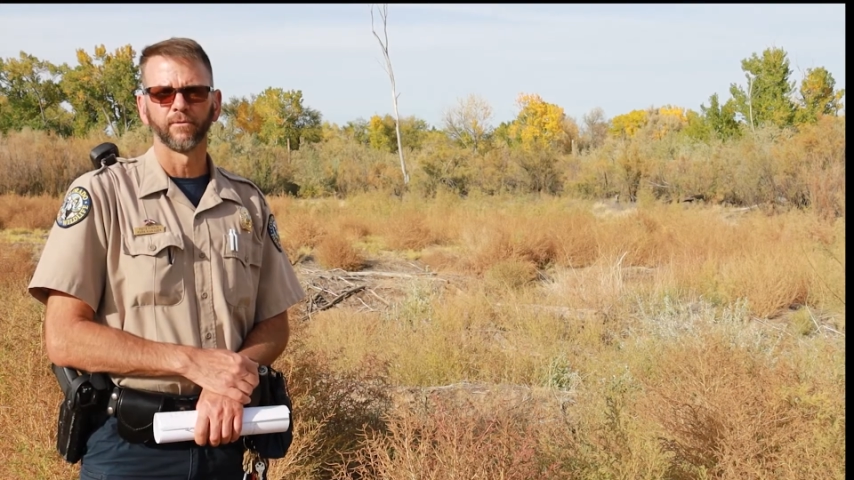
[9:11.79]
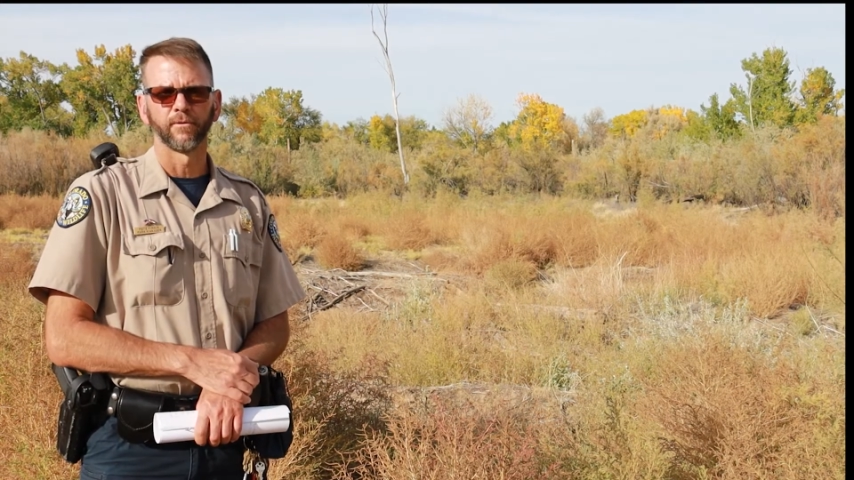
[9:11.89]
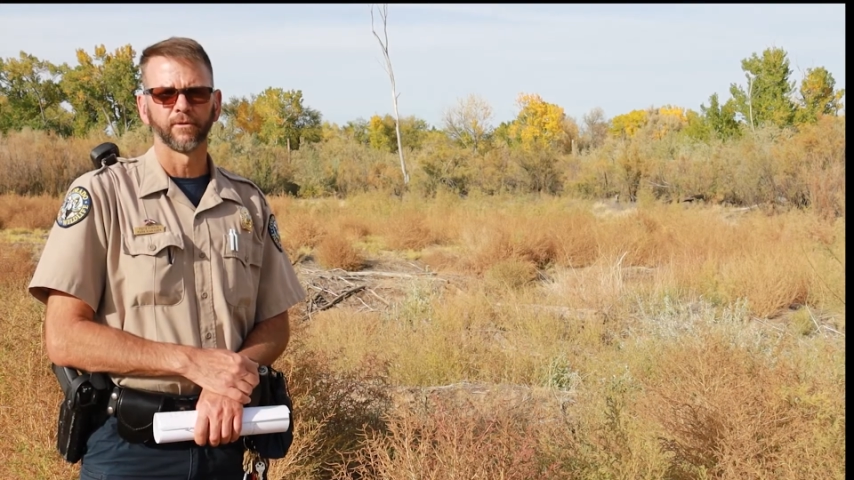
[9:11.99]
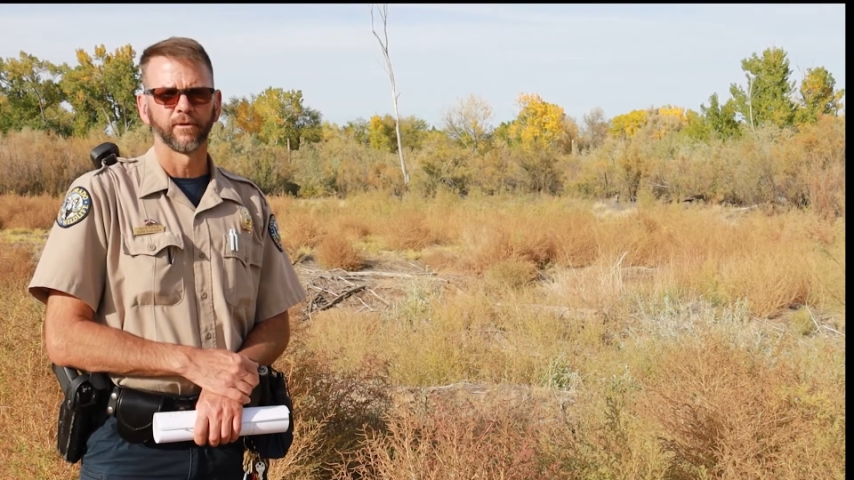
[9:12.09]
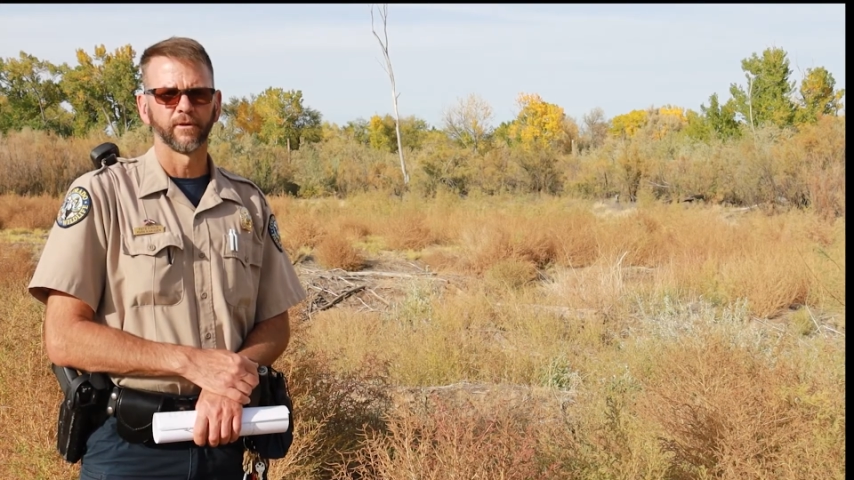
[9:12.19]

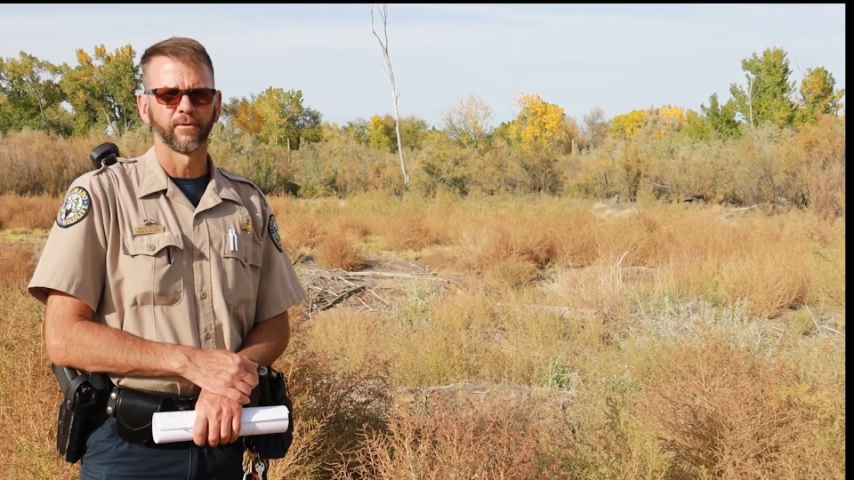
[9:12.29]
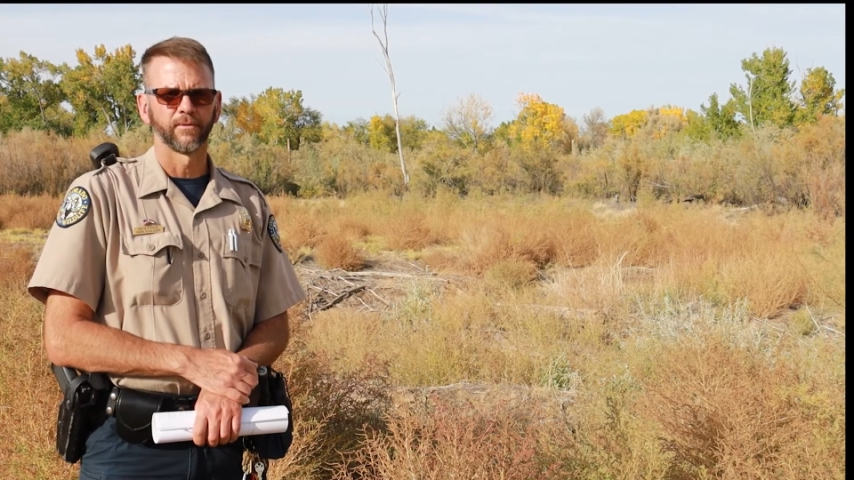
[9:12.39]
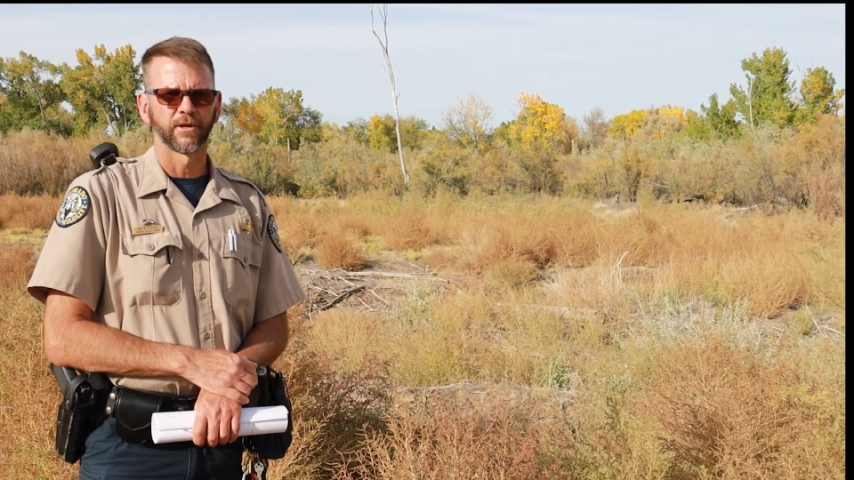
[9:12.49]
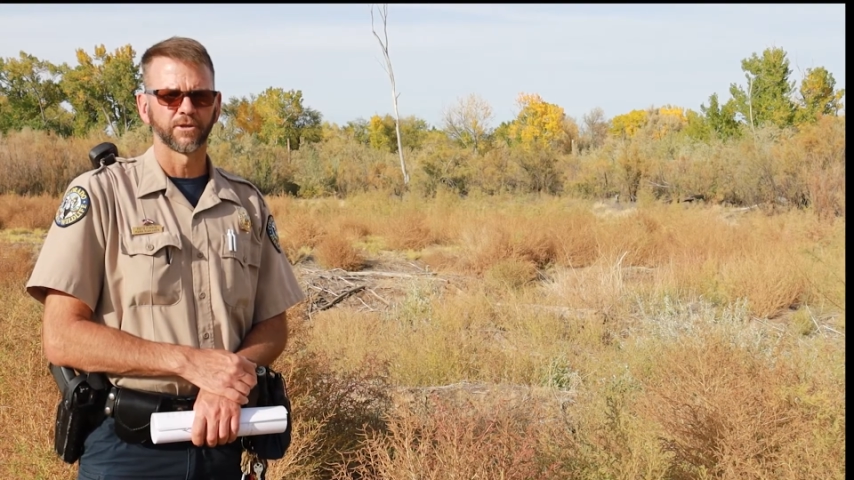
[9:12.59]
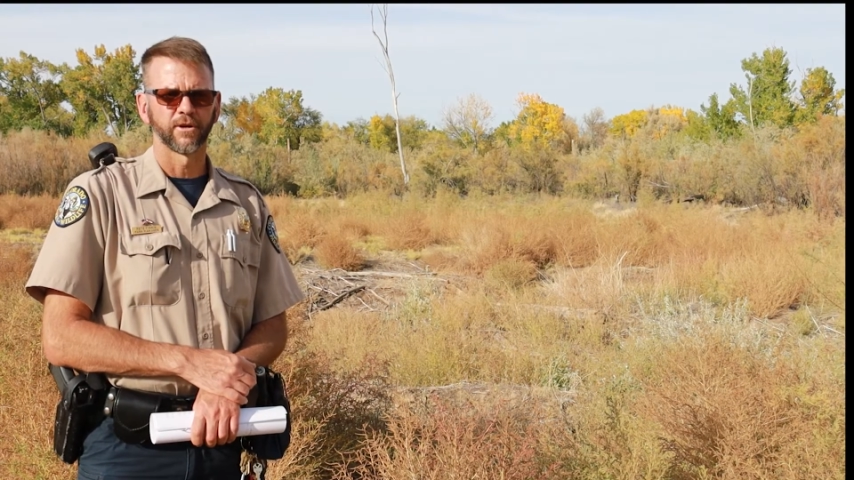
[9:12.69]
for the
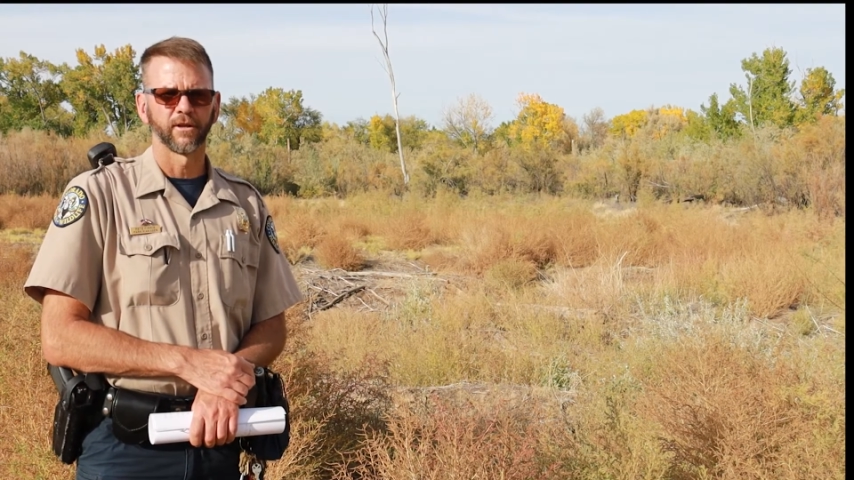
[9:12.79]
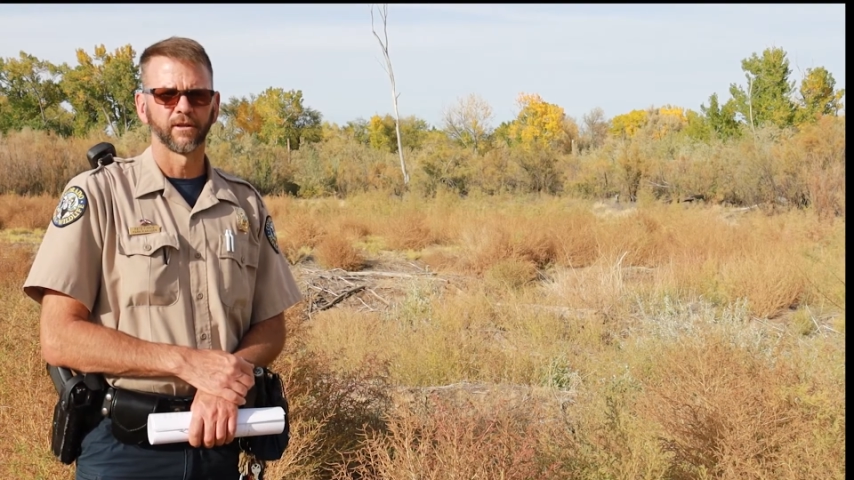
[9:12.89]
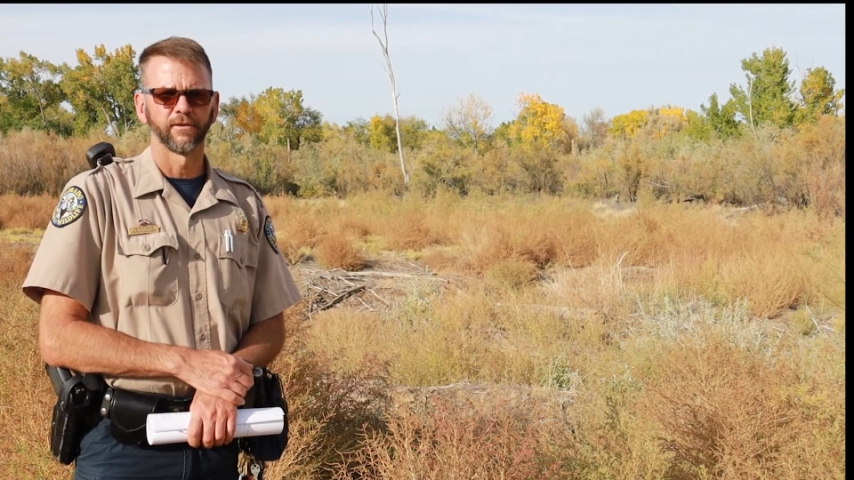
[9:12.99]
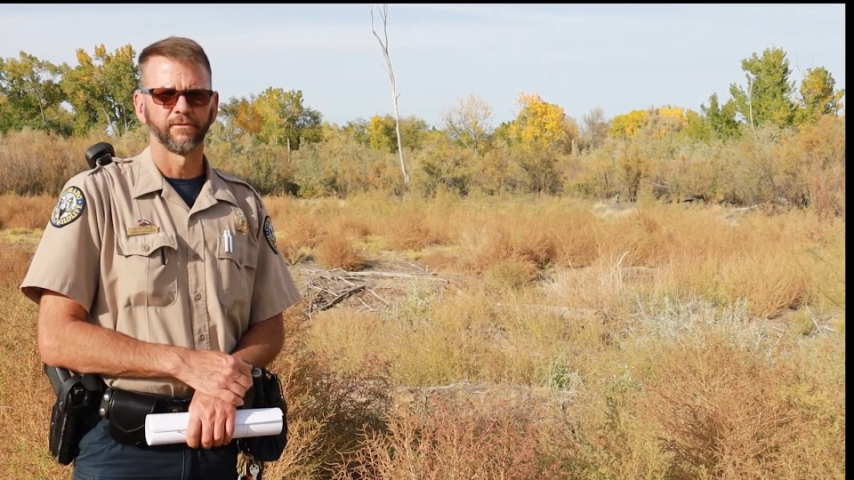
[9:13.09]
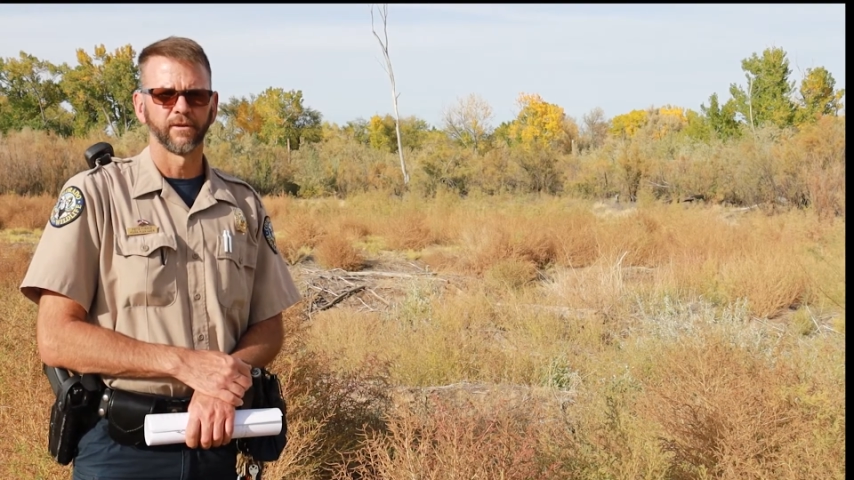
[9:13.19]
Russian
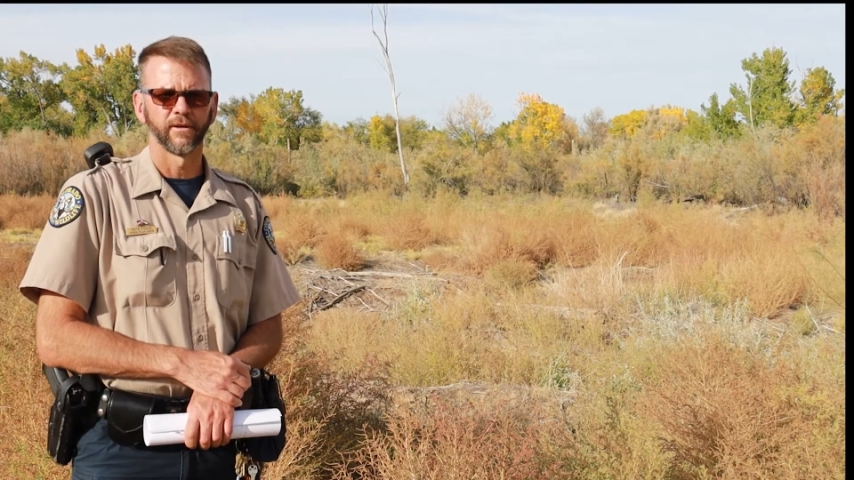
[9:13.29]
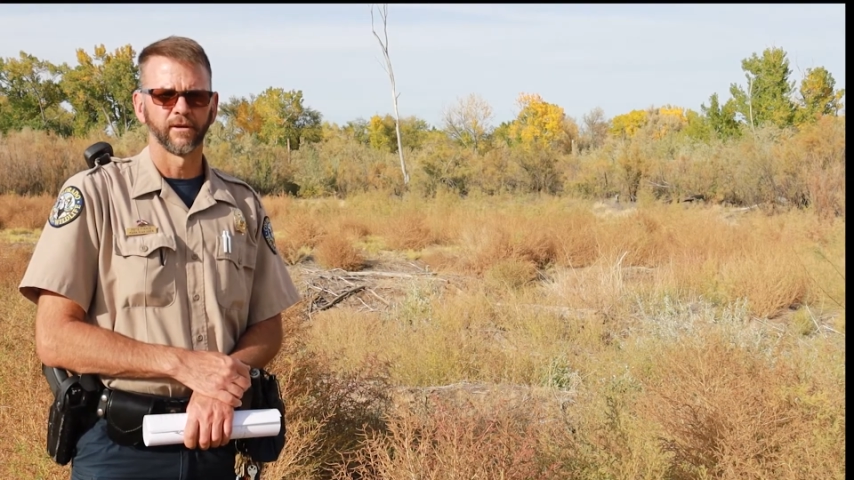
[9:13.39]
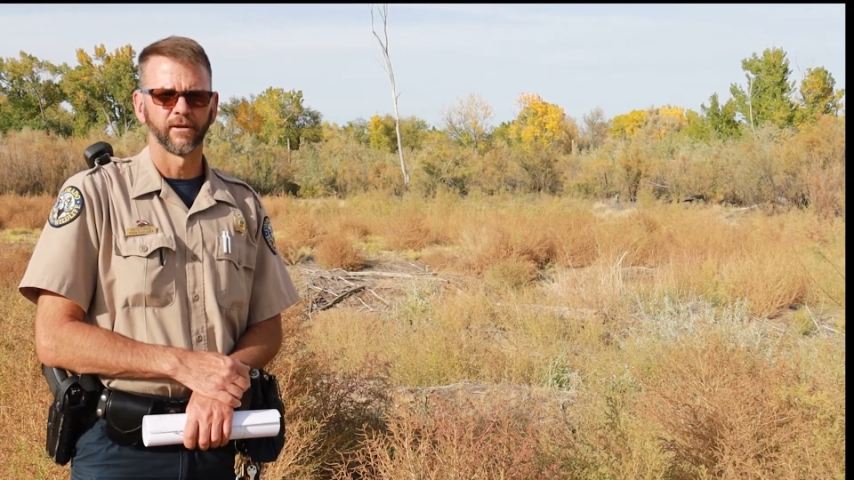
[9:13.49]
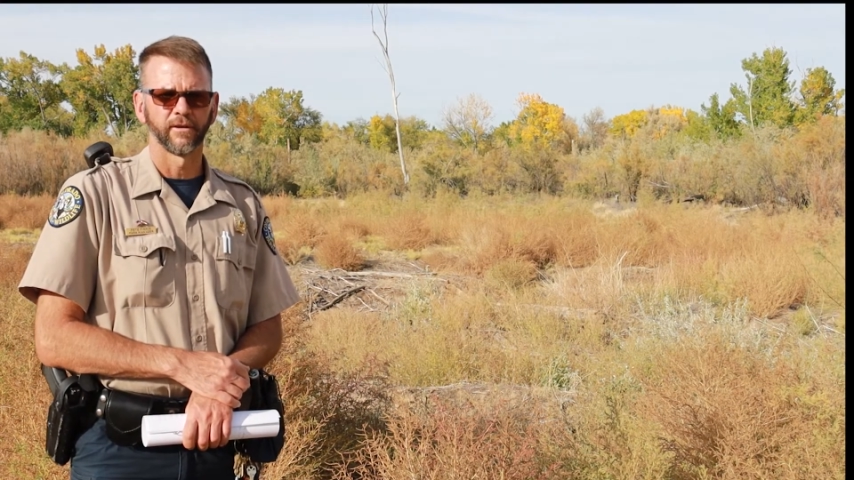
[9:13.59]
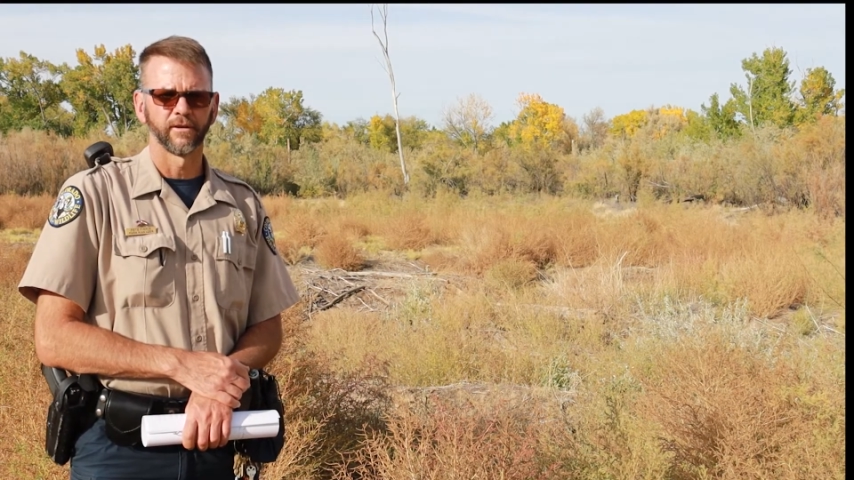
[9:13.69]
olive
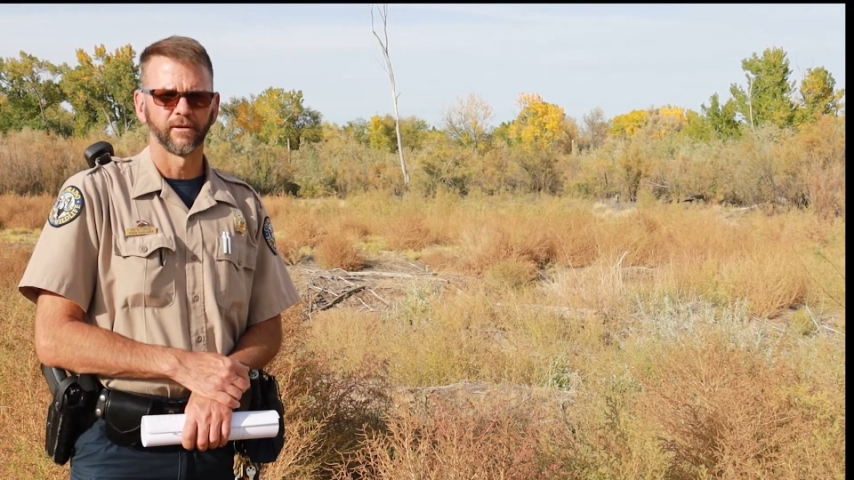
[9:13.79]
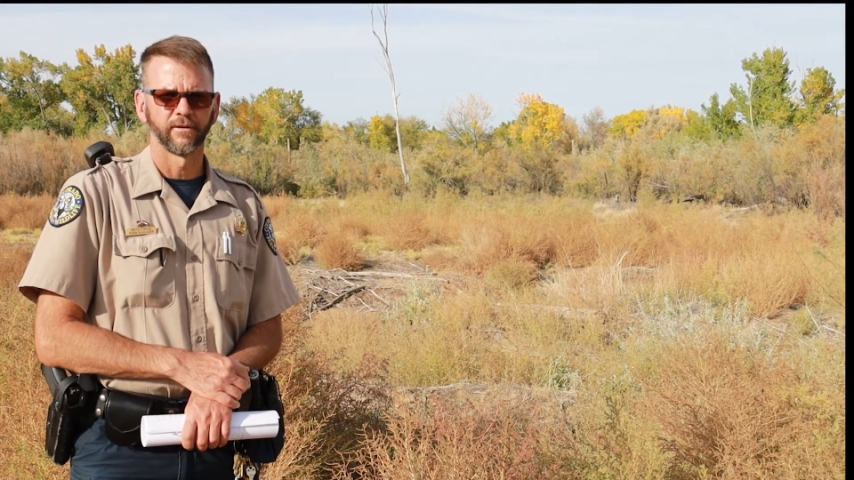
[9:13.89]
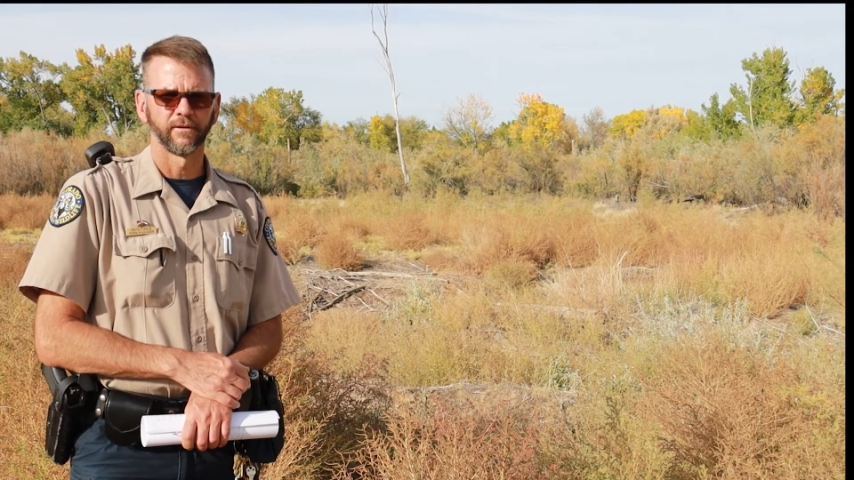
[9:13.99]
and